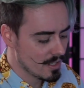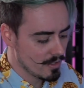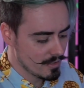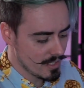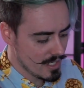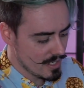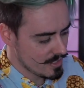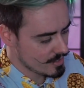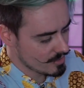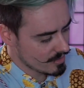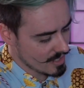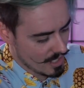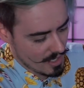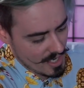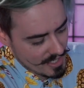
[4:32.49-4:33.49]
The only
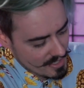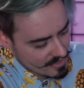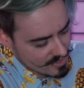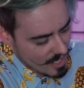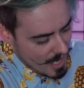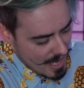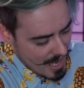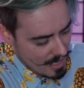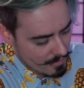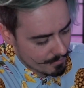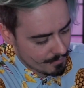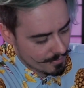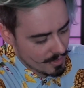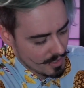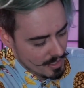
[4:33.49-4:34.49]
issue that I guess I
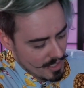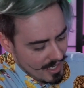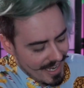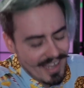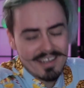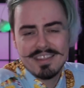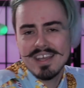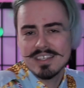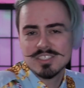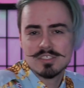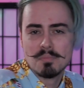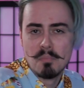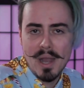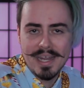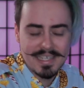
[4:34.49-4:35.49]
have, and
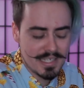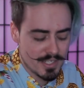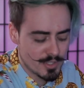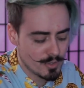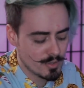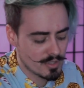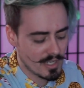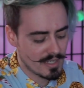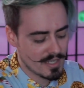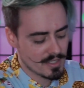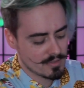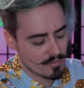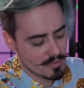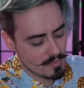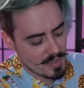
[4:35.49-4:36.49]
they're just minor issues,
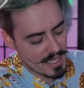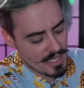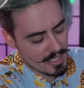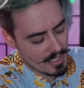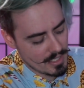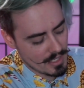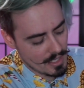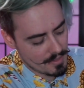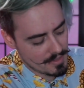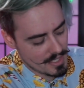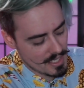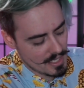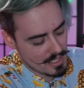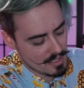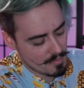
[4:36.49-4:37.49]
I guess, would be
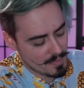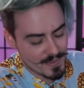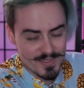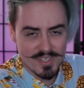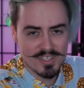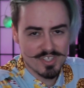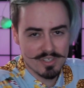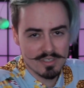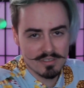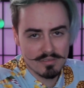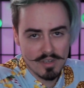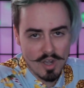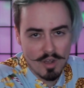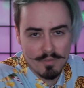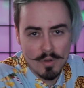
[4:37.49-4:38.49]
the
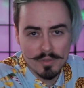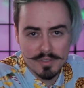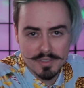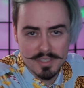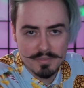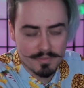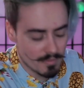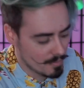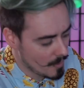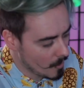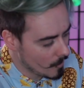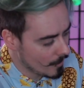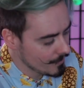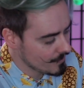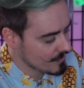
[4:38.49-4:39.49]
position of all the
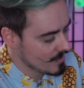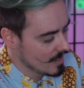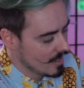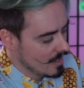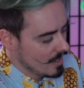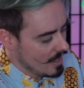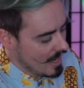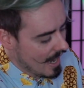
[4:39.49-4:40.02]
different ports.